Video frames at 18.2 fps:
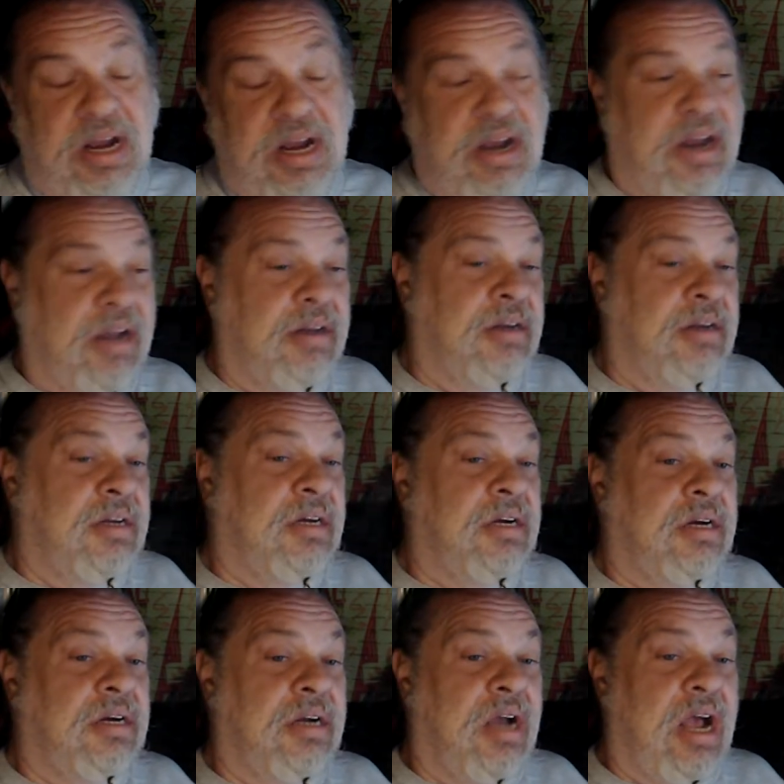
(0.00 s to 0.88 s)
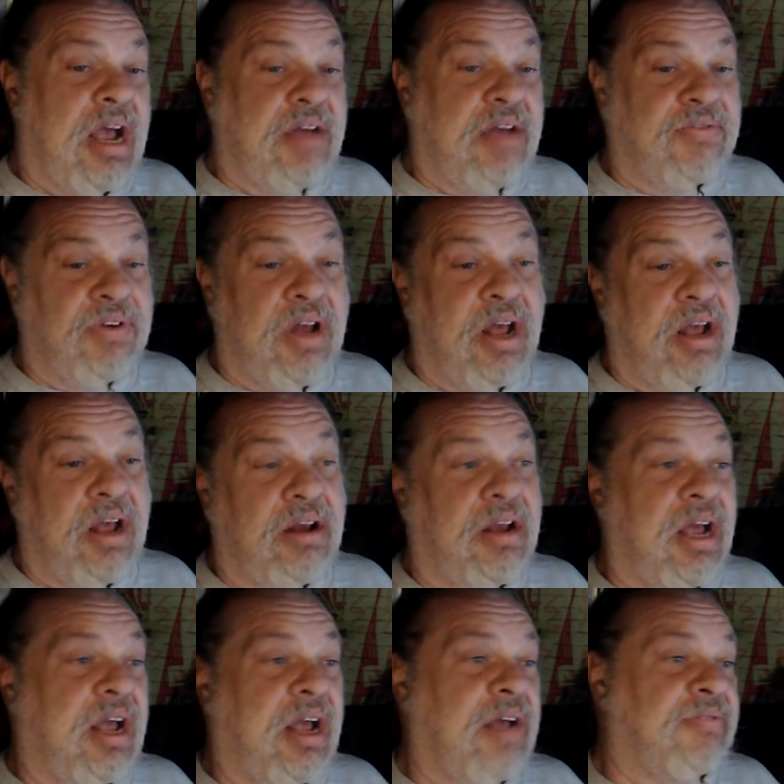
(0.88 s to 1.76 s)
I
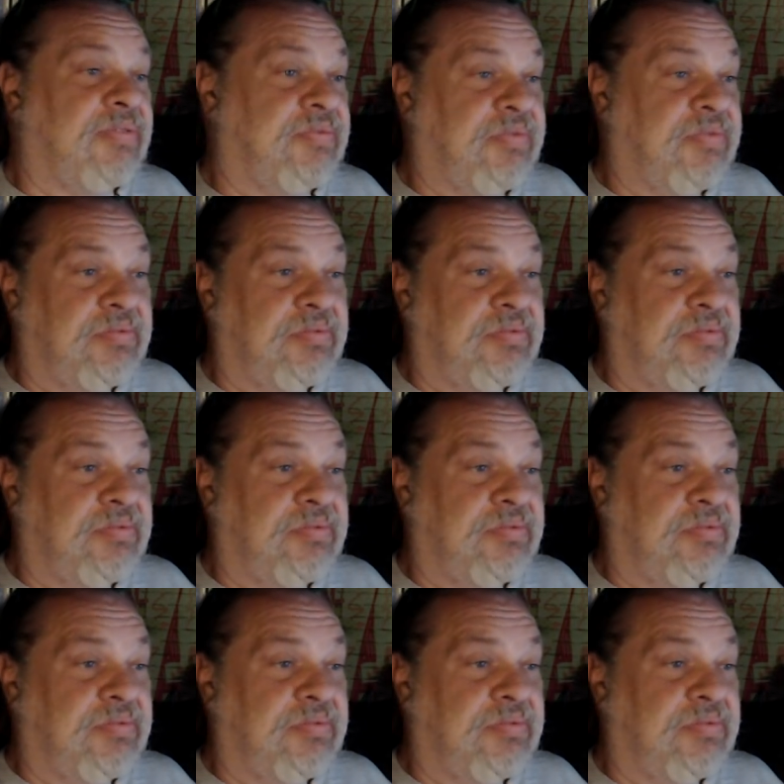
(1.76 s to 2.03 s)
have